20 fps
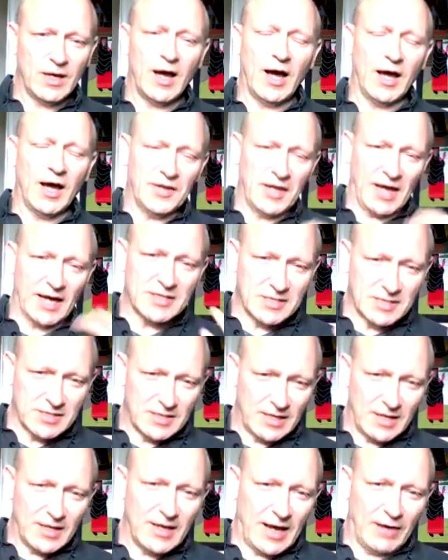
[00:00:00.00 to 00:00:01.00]
And
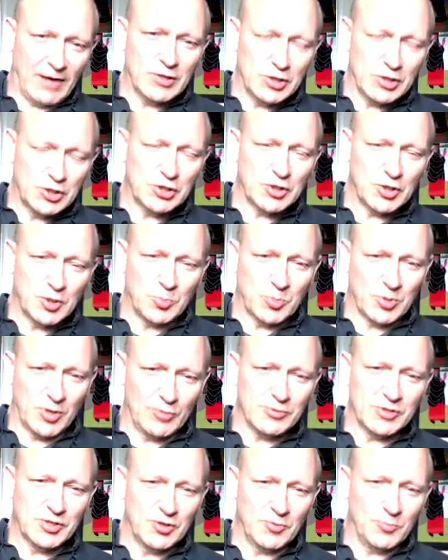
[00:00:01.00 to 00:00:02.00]
that's how you should
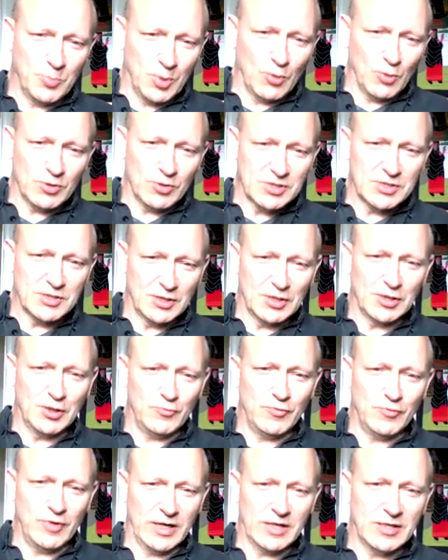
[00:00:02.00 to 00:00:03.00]
approach the books that
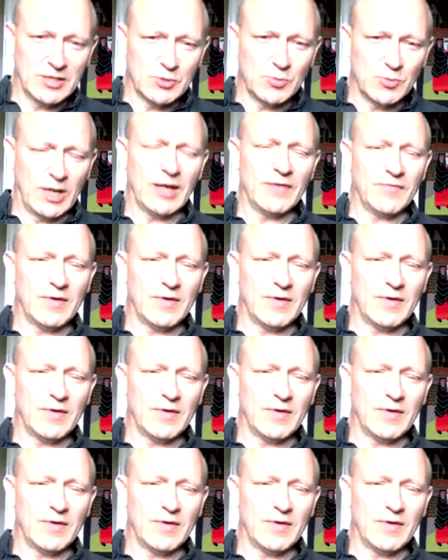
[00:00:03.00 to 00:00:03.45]
you read as well.